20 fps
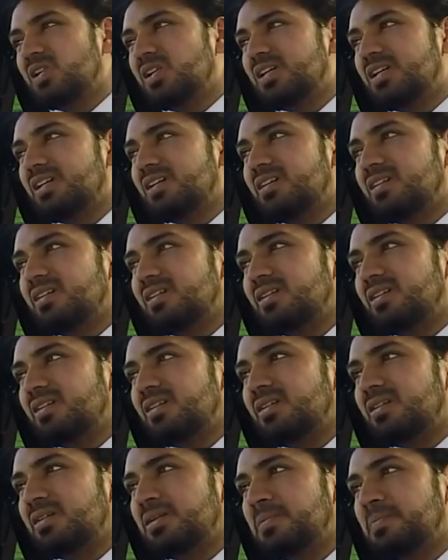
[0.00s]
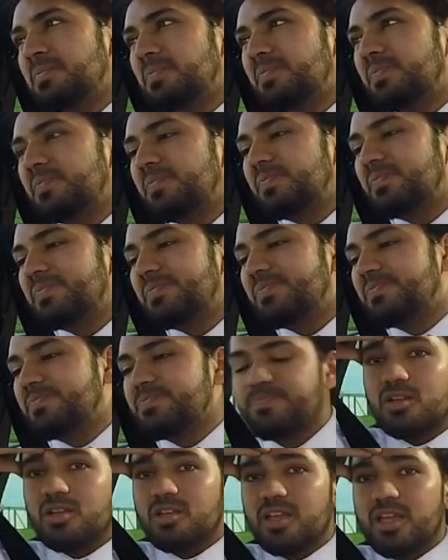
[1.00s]
Um,
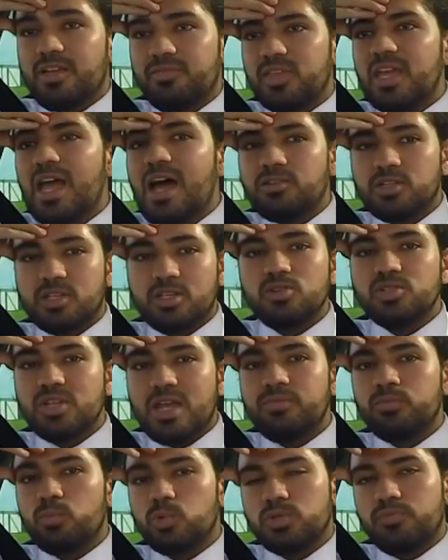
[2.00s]
if the Audi Q seven was a